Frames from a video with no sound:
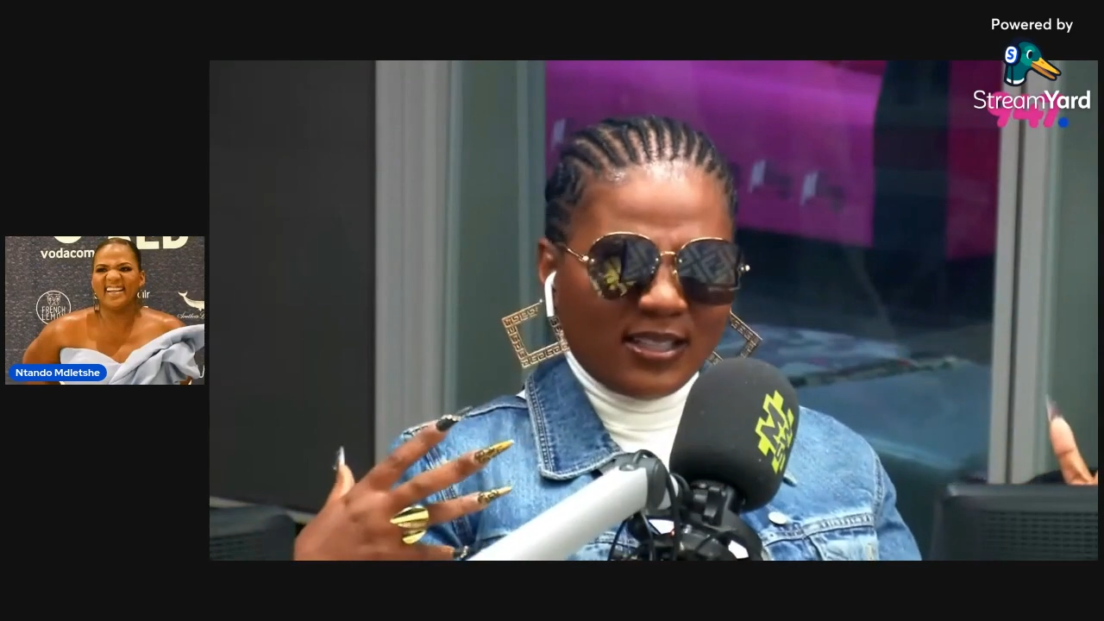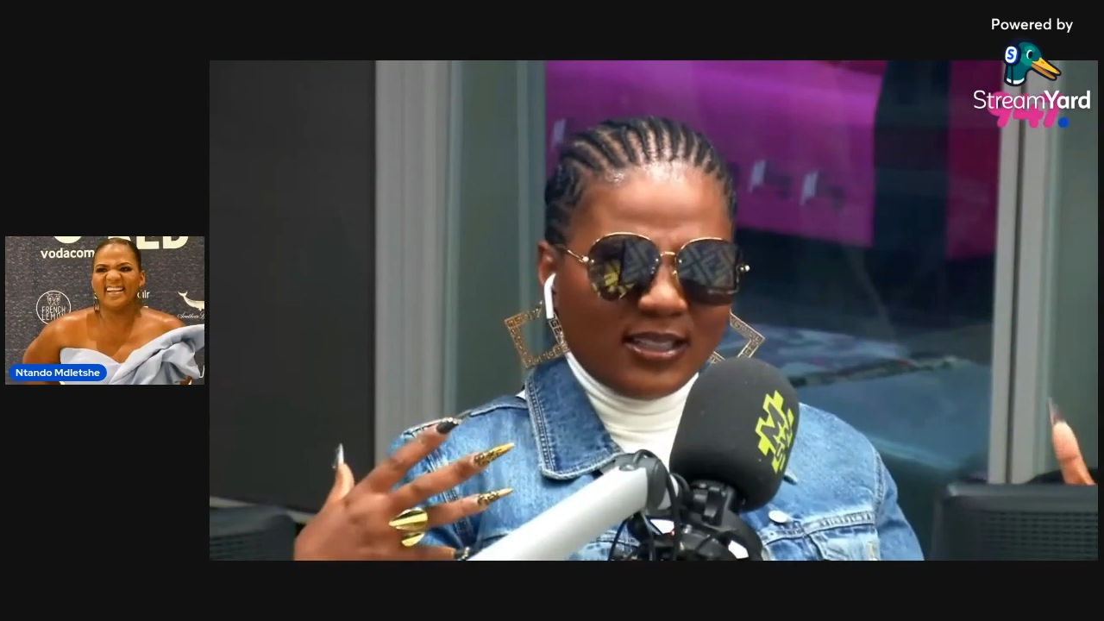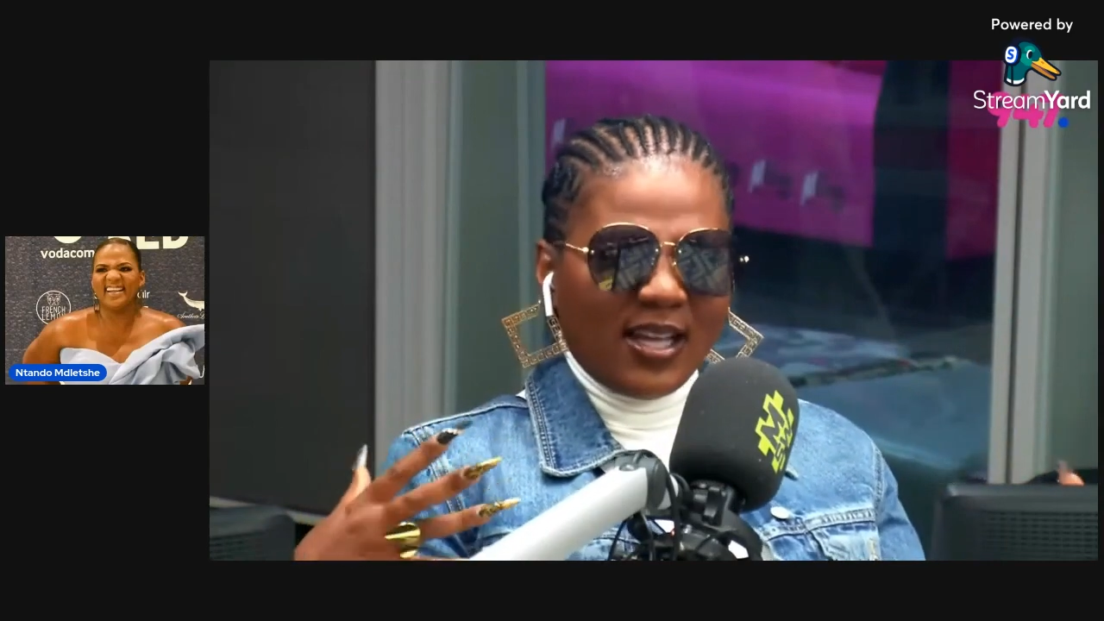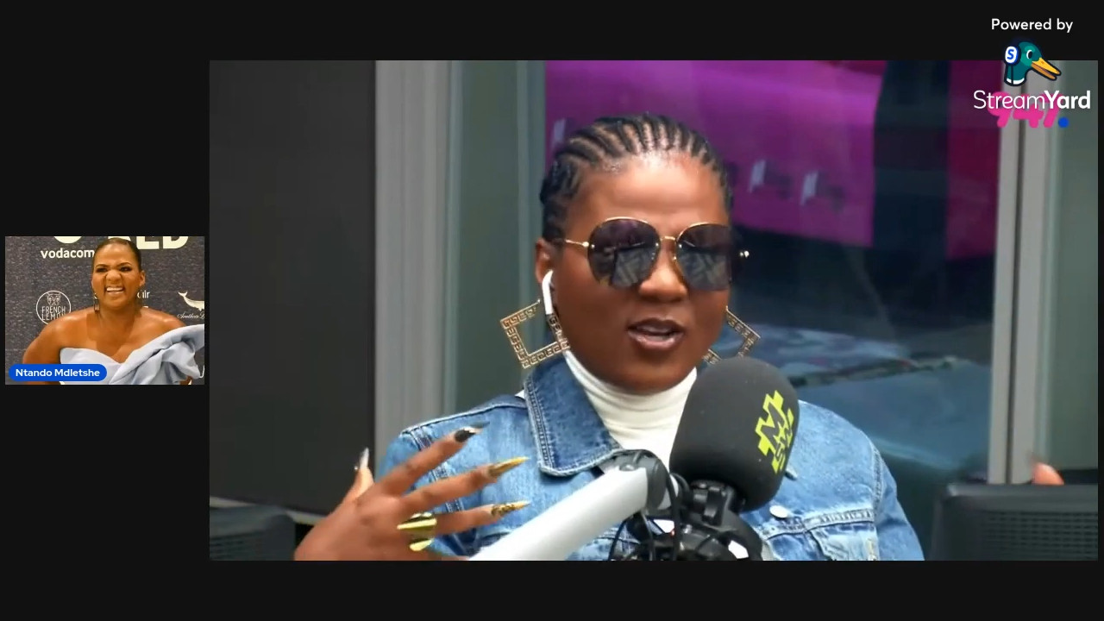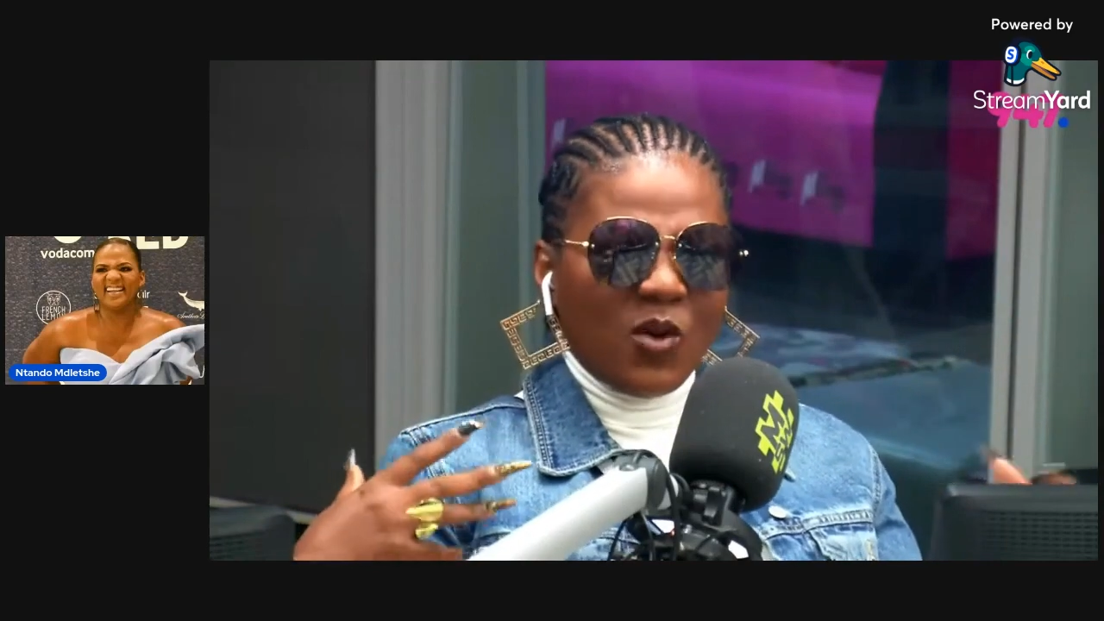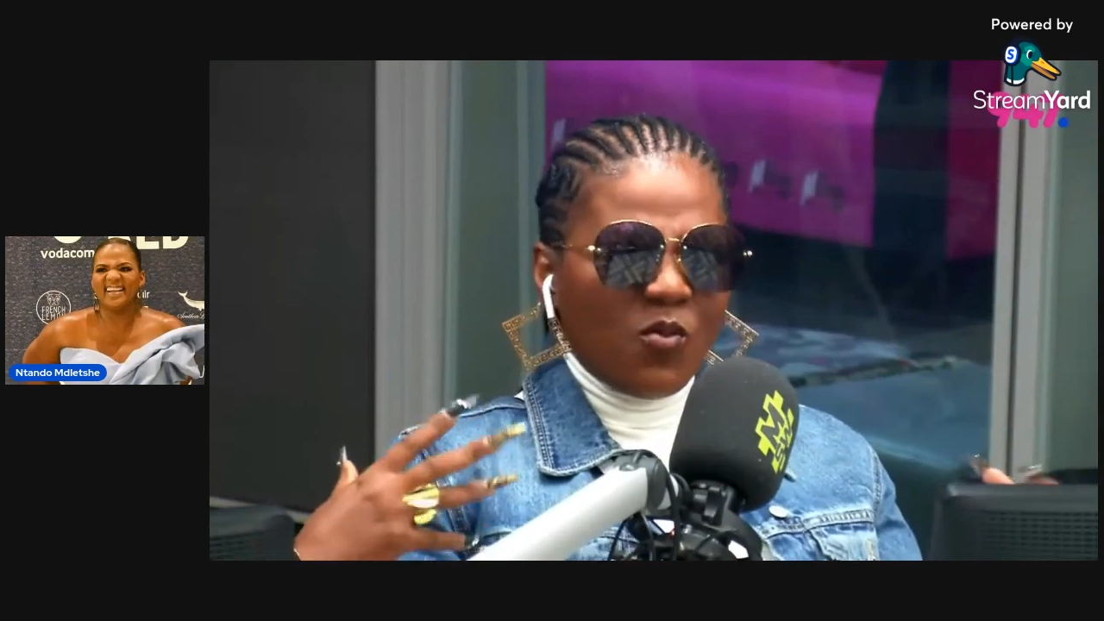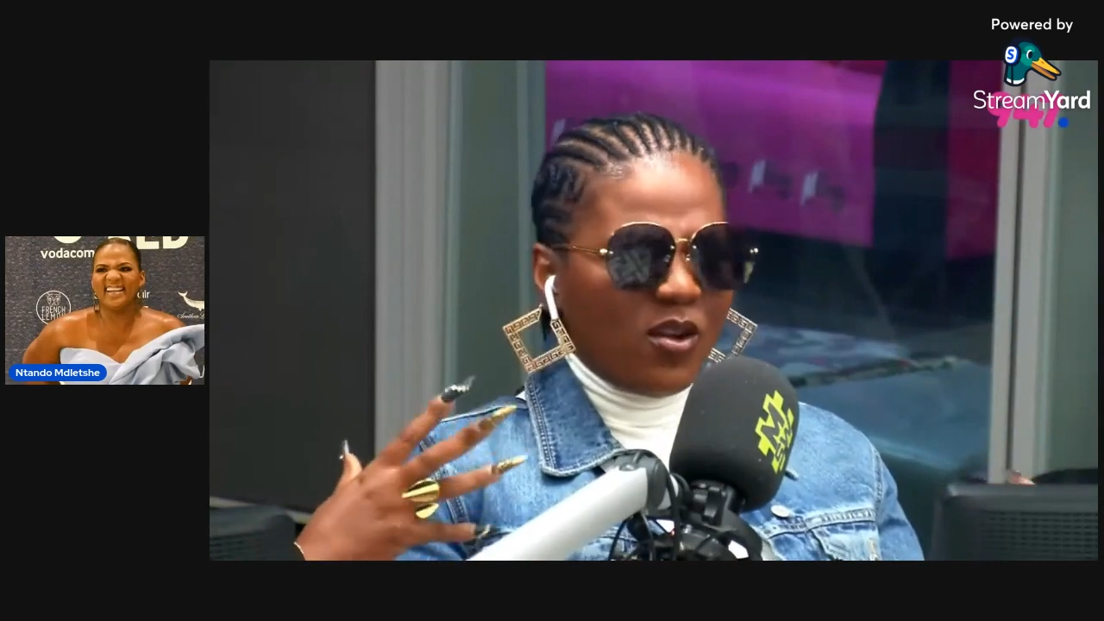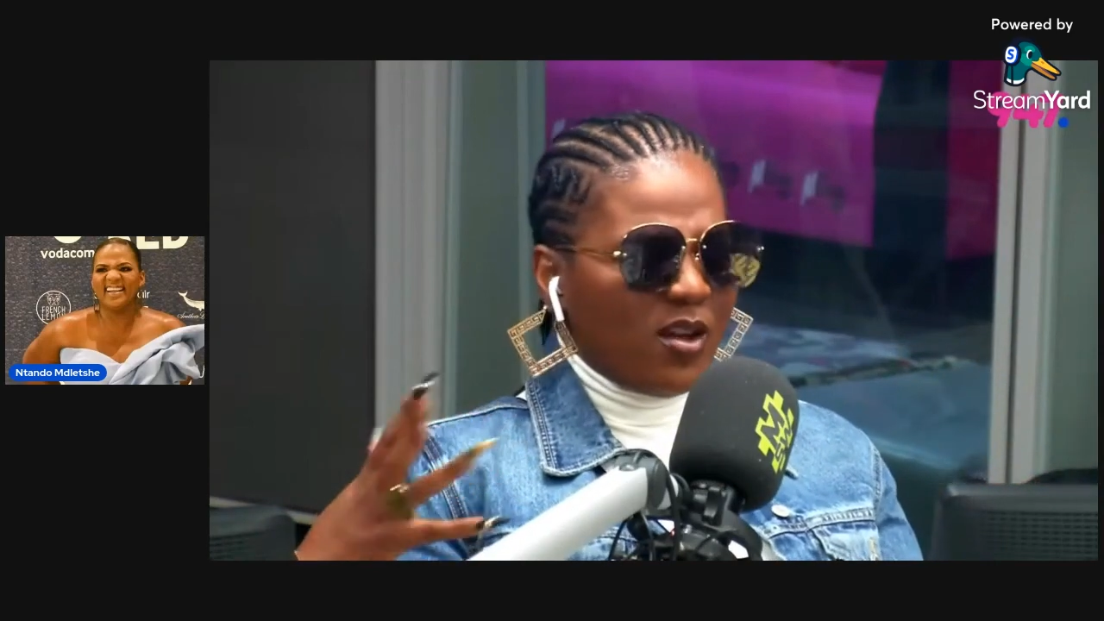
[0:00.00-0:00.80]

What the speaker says: explained